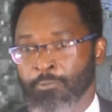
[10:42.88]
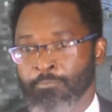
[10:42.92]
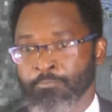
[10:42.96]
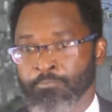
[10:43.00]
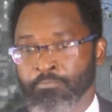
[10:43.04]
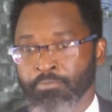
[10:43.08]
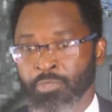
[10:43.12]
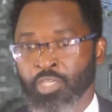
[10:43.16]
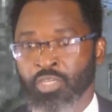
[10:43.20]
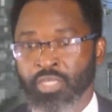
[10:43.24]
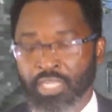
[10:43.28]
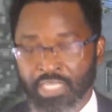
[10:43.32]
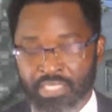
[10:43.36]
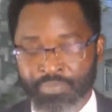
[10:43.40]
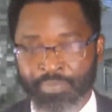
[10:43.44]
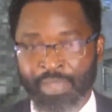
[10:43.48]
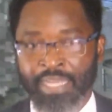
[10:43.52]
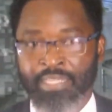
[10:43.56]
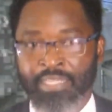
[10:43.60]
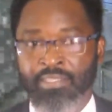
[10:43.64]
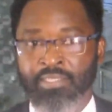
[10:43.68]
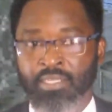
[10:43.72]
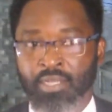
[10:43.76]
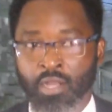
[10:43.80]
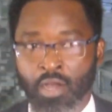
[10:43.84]
you can
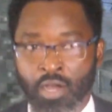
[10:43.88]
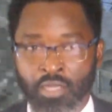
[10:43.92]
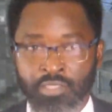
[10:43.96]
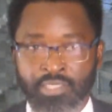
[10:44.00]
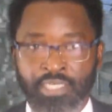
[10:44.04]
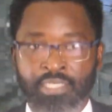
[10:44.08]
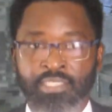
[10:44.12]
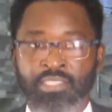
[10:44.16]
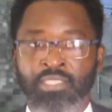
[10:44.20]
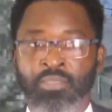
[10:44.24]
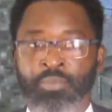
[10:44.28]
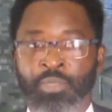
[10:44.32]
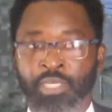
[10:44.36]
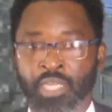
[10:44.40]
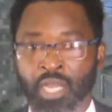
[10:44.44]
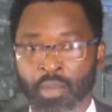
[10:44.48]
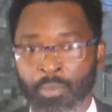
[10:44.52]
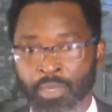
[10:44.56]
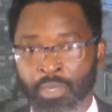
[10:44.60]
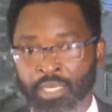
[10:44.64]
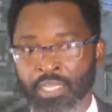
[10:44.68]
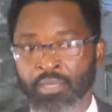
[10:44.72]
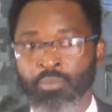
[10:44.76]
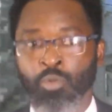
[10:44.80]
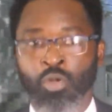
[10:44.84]
expect the content to become
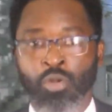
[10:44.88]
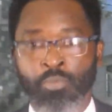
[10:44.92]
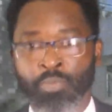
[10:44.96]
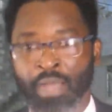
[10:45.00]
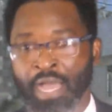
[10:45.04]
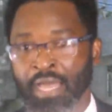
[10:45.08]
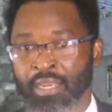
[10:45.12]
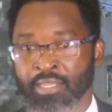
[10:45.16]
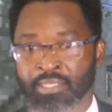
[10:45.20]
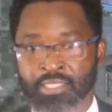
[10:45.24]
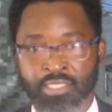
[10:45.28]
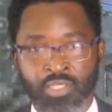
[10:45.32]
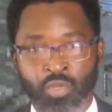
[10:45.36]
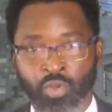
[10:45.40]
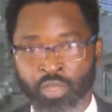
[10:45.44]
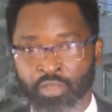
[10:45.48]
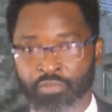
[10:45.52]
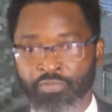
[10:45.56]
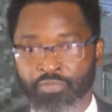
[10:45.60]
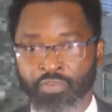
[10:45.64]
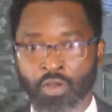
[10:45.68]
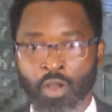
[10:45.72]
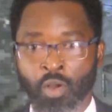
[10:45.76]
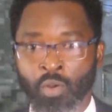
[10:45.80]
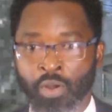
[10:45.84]
a little more balanced going
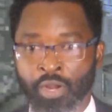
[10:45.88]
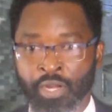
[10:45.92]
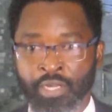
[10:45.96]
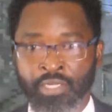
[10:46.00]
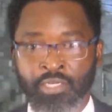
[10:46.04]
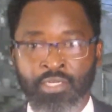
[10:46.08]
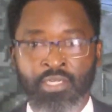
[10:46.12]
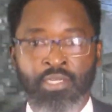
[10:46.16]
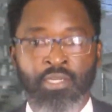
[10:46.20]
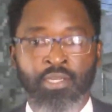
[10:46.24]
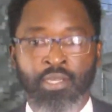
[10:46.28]
forward.